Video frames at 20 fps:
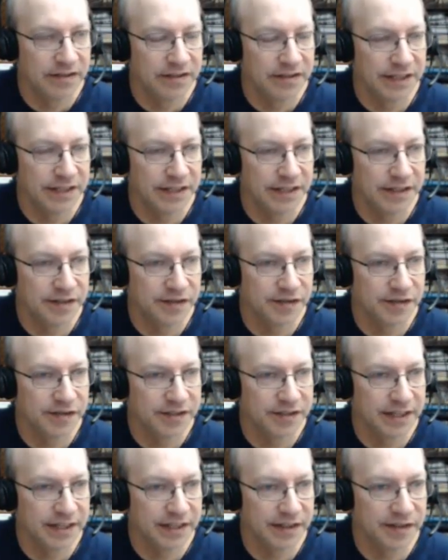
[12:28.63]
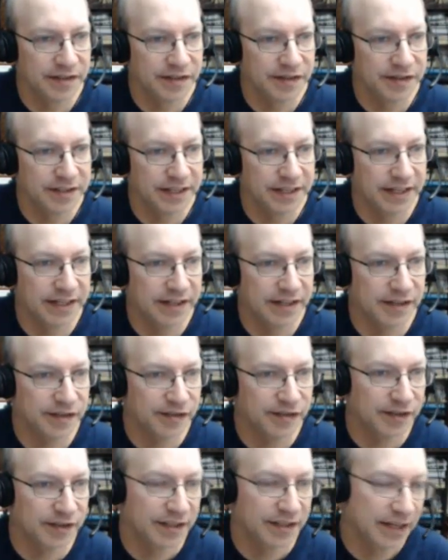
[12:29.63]

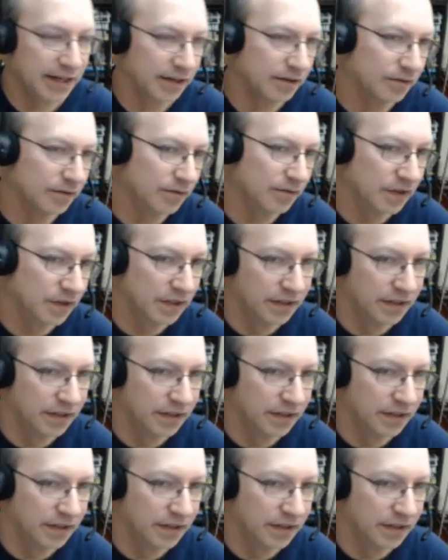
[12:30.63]
takes, and now